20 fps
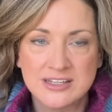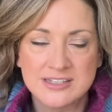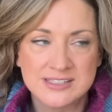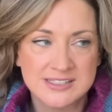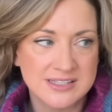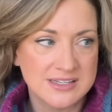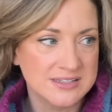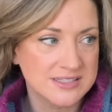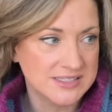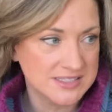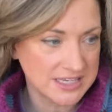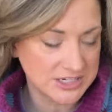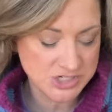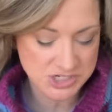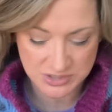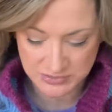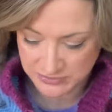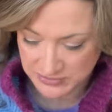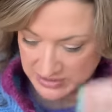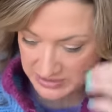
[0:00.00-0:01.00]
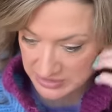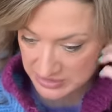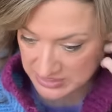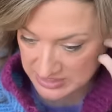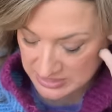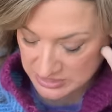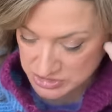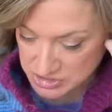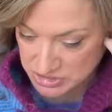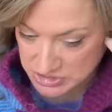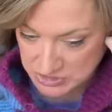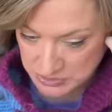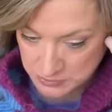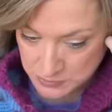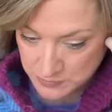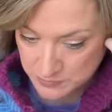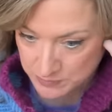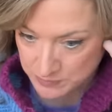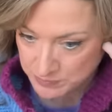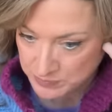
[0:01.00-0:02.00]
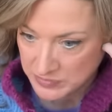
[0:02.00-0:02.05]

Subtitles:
It's such a fun thing to do.